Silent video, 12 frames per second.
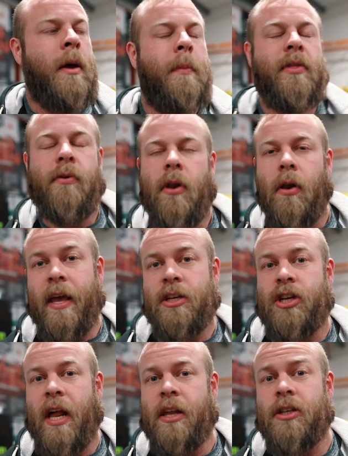but they're a lot less
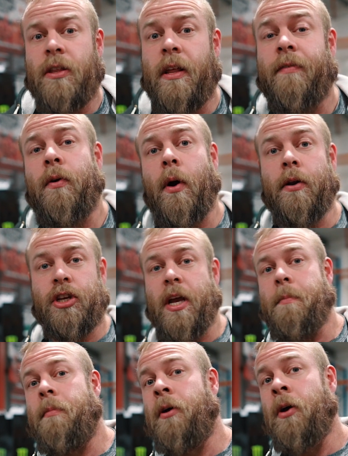challenging than if you own a
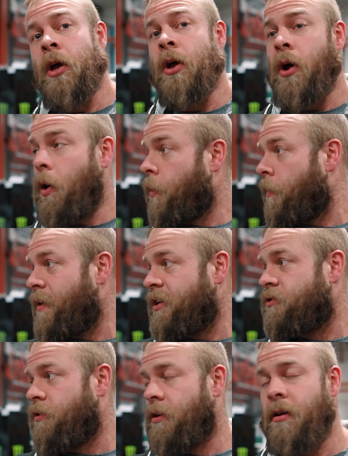gym or a
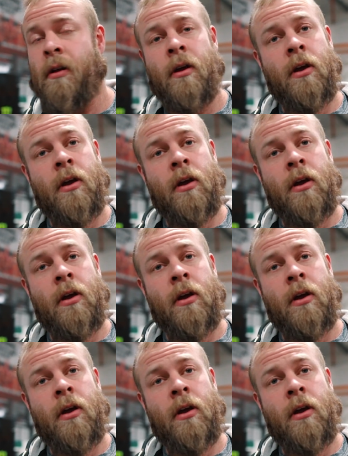restaurant.